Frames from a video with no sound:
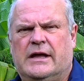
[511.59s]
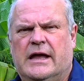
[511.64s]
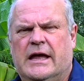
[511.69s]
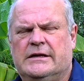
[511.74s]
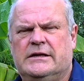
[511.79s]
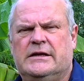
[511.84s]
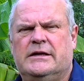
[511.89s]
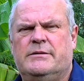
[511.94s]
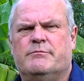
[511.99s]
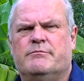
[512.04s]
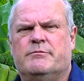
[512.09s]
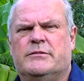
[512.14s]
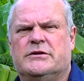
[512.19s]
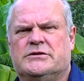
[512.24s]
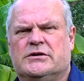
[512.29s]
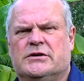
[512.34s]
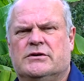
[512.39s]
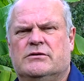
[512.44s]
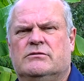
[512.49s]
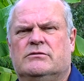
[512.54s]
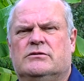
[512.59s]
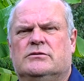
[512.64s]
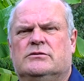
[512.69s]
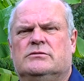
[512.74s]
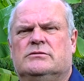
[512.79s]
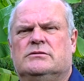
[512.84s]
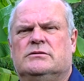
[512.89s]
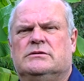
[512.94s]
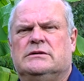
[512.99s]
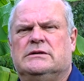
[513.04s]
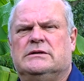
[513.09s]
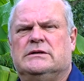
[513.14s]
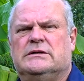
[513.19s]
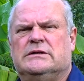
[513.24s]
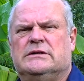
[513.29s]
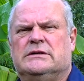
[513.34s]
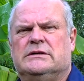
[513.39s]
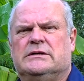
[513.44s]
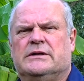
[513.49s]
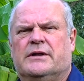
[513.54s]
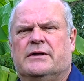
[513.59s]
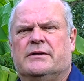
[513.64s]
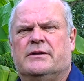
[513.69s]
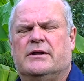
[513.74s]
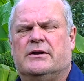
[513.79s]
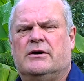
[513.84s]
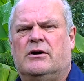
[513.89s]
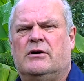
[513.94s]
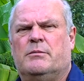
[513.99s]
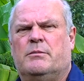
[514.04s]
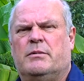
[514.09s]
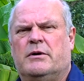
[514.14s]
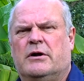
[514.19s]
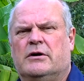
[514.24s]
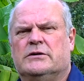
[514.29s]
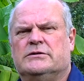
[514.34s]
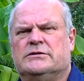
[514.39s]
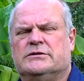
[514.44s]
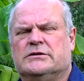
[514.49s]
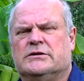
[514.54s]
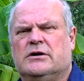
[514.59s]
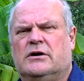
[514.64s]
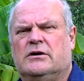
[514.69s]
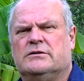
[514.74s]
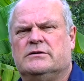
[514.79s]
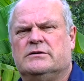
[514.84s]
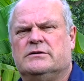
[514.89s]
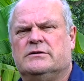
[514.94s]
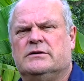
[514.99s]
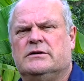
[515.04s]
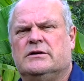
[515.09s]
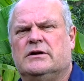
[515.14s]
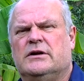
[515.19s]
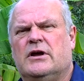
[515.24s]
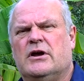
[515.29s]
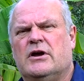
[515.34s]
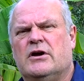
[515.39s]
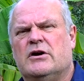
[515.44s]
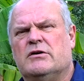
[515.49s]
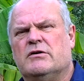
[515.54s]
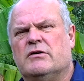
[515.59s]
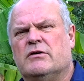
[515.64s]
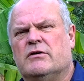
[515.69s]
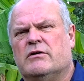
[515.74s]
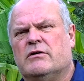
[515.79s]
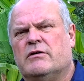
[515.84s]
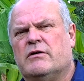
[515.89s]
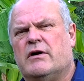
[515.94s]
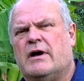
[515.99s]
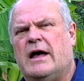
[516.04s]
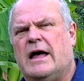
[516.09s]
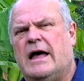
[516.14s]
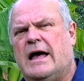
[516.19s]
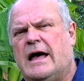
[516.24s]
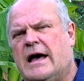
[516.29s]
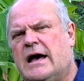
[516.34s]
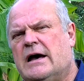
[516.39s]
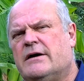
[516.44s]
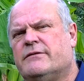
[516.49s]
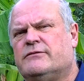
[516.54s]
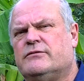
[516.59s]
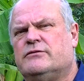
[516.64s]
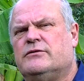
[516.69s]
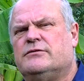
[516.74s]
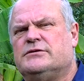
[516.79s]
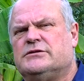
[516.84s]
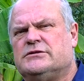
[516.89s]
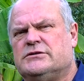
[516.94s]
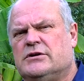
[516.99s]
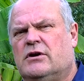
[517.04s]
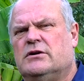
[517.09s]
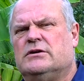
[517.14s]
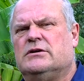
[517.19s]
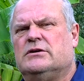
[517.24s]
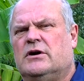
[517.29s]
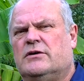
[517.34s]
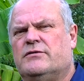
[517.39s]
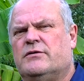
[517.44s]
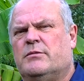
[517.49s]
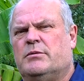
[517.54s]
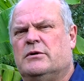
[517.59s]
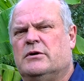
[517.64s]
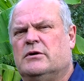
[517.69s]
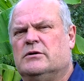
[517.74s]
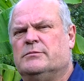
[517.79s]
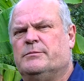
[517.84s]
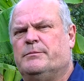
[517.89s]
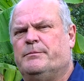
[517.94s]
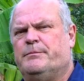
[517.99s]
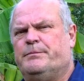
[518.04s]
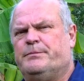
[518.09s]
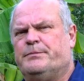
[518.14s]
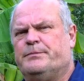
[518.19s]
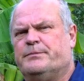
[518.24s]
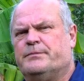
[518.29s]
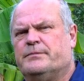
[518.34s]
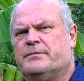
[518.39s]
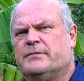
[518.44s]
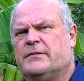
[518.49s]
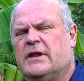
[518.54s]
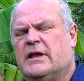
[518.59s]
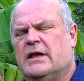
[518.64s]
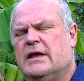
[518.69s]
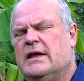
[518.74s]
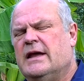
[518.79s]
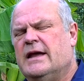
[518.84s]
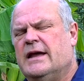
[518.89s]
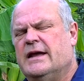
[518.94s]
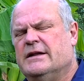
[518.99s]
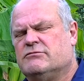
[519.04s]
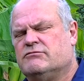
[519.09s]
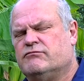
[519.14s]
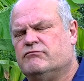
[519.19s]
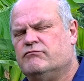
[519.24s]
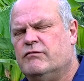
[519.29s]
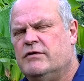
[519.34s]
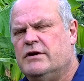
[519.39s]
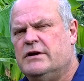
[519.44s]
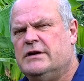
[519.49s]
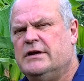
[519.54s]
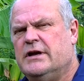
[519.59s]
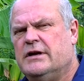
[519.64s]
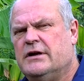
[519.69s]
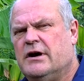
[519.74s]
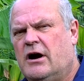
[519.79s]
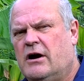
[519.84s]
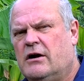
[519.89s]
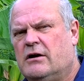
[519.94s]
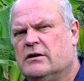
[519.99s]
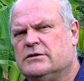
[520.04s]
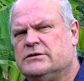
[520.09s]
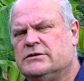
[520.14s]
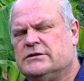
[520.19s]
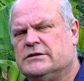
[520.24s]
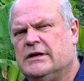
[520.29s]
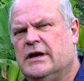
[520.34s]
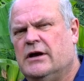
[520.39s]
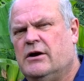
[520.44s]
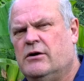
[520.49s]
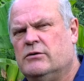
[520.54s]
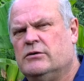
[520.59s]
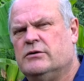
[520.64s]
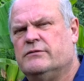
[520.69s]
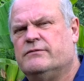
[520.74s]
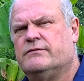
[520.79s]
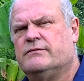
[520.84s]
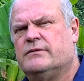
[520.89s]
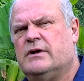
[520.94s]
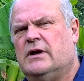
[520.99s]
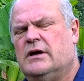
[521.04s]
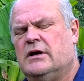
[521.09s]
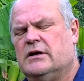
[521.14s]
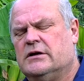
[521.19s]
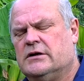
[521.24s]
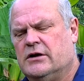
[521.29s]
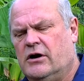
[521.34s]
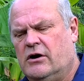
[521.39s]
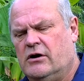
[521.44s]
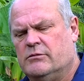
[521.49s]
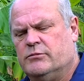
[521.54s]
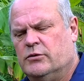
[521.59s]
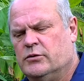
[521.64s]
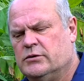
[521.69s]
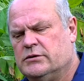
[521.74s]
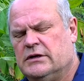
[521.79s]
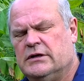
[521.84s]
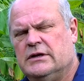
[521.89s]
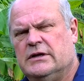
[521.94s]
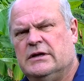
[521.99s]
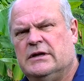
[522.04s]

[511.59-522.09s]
any material that I apply to the garden after I've started off a plot. It's really hard to get hold of cardboard